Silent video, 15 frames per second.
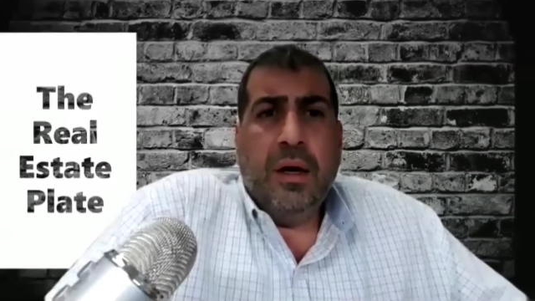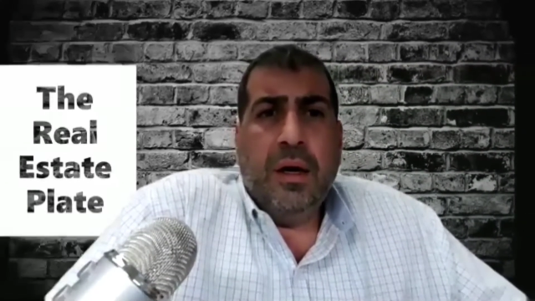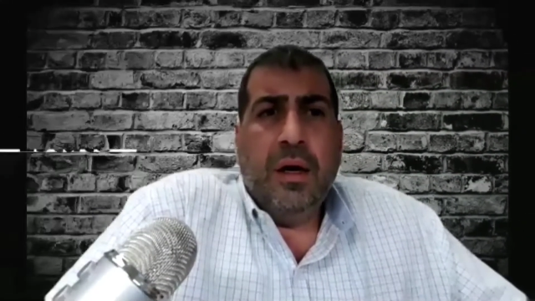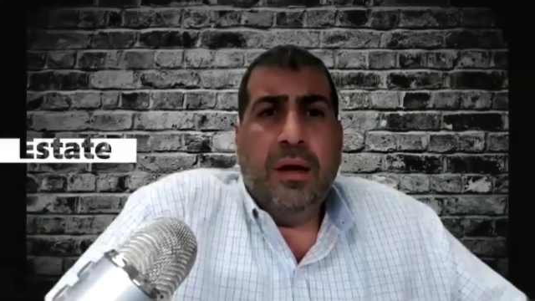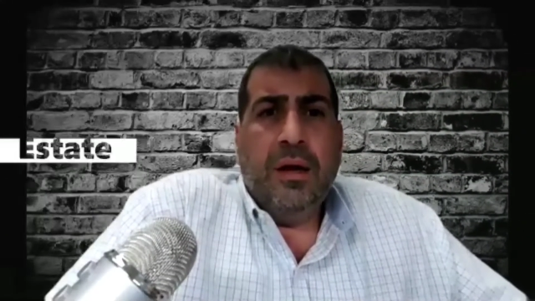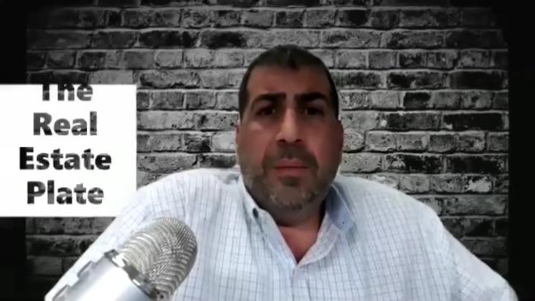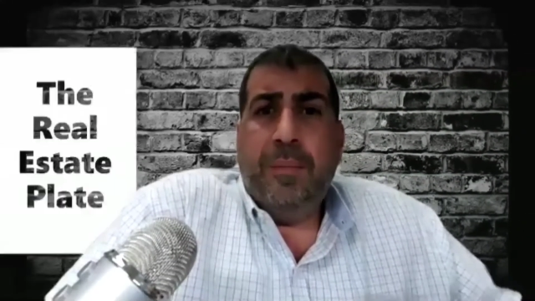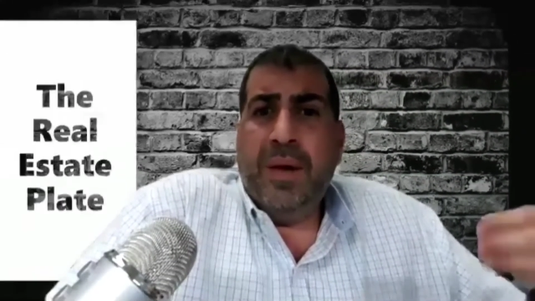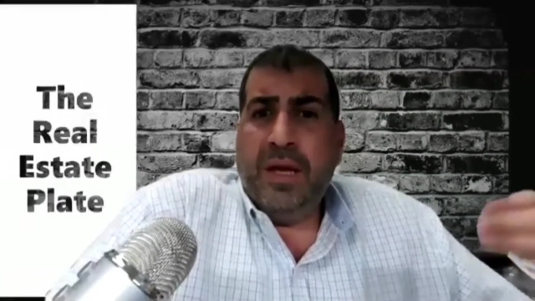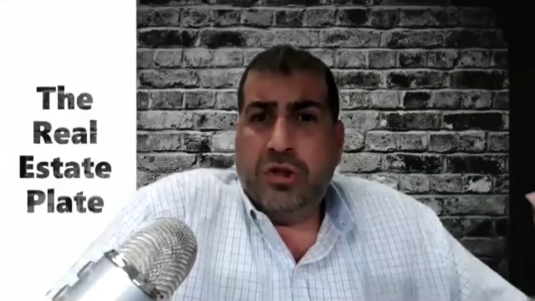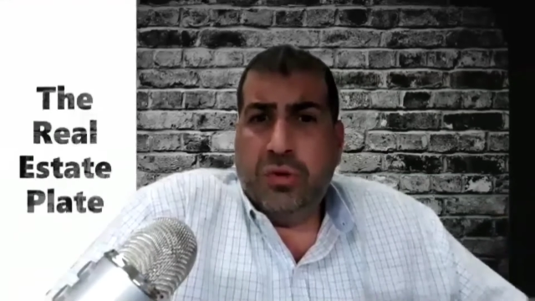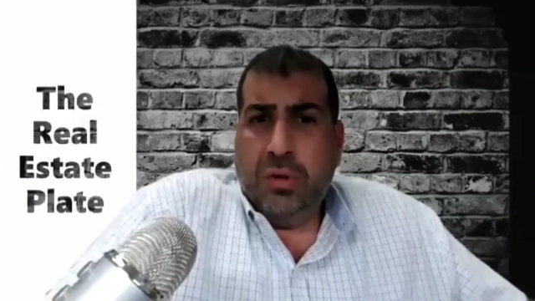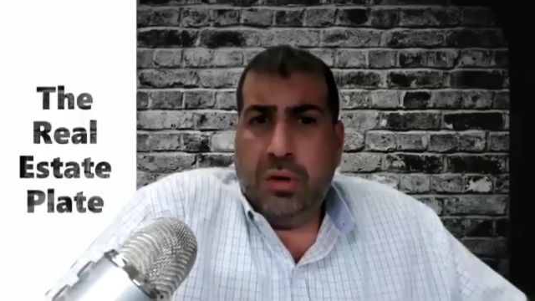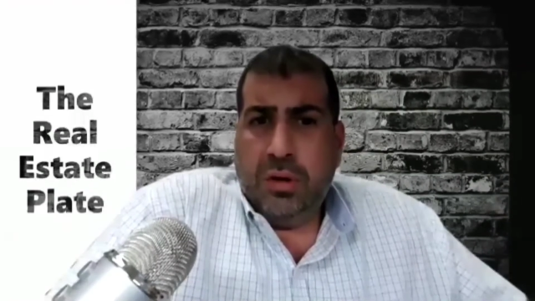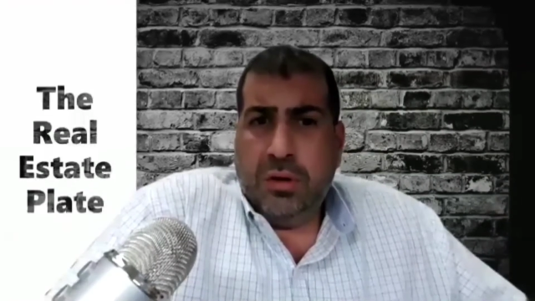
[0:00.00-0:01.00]
The big
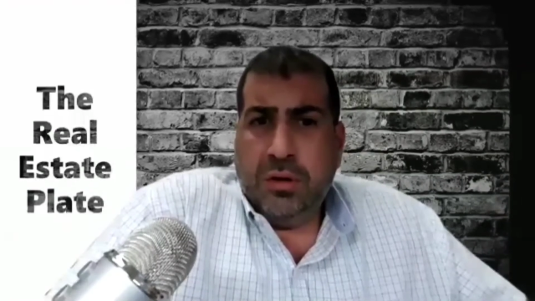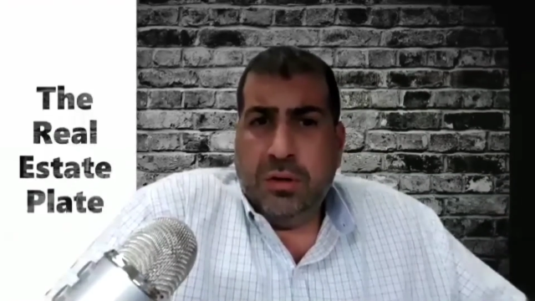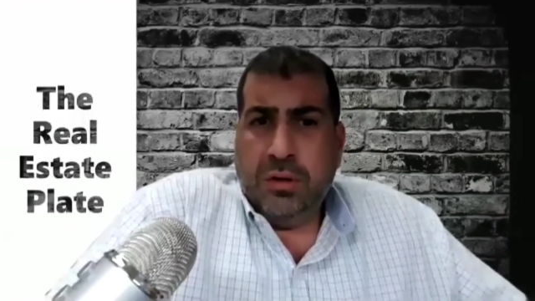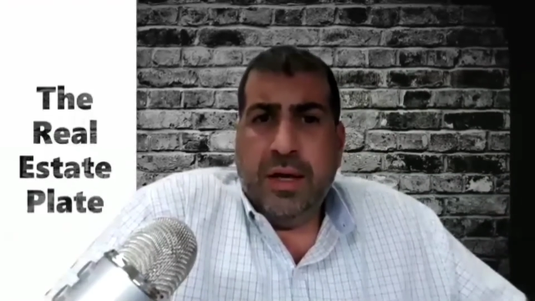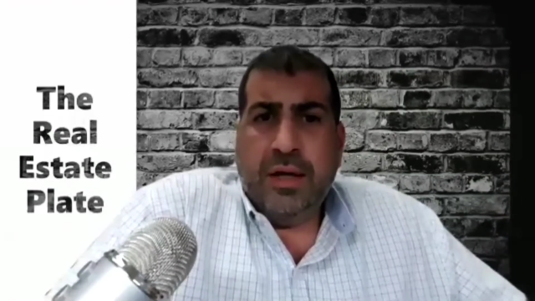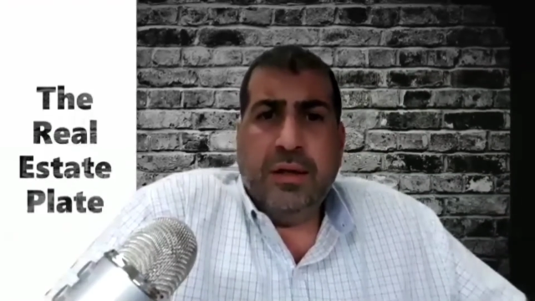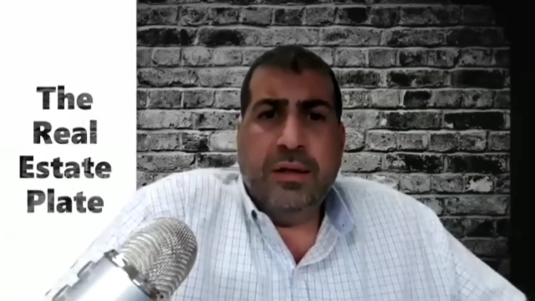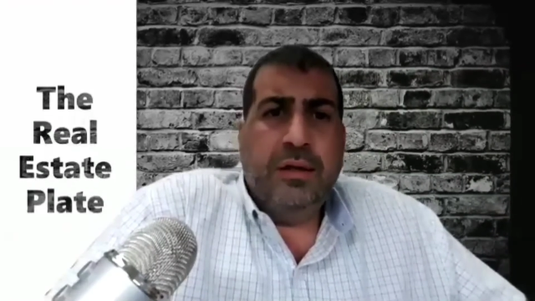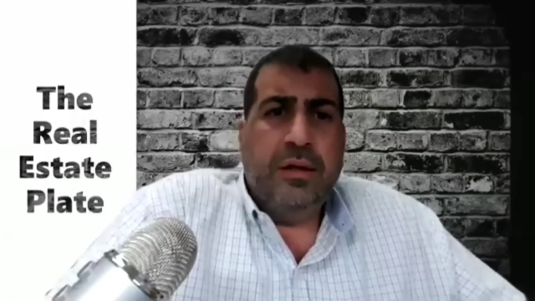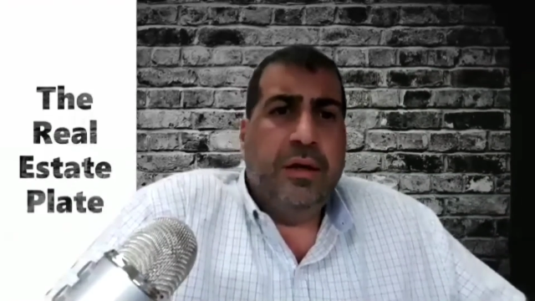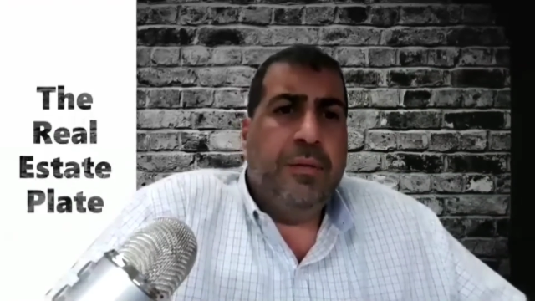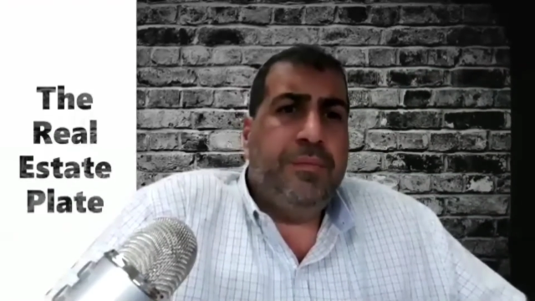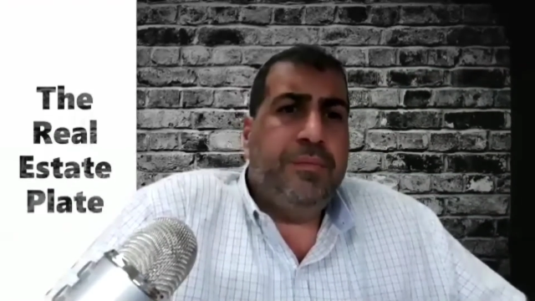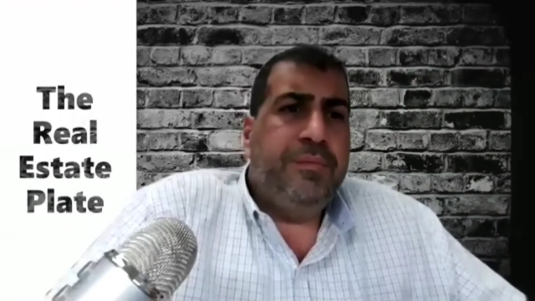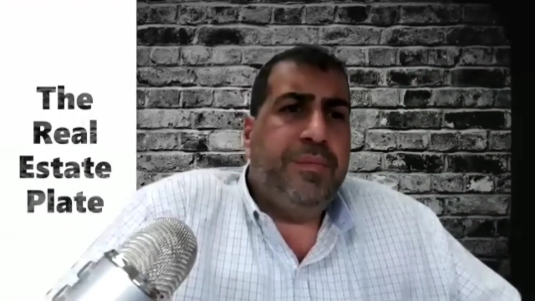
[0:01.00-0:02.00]
stores, like the
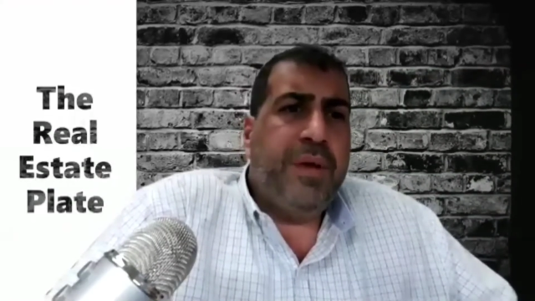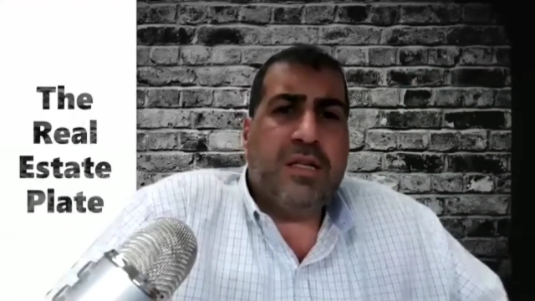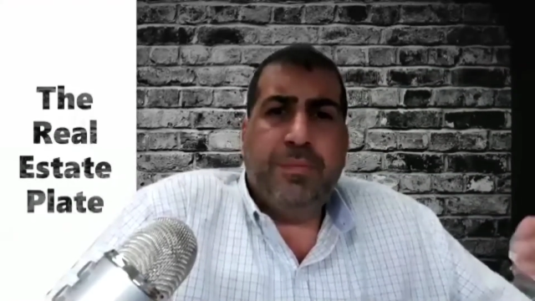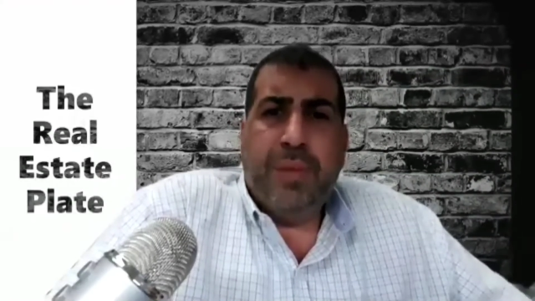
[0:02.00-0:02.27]
Best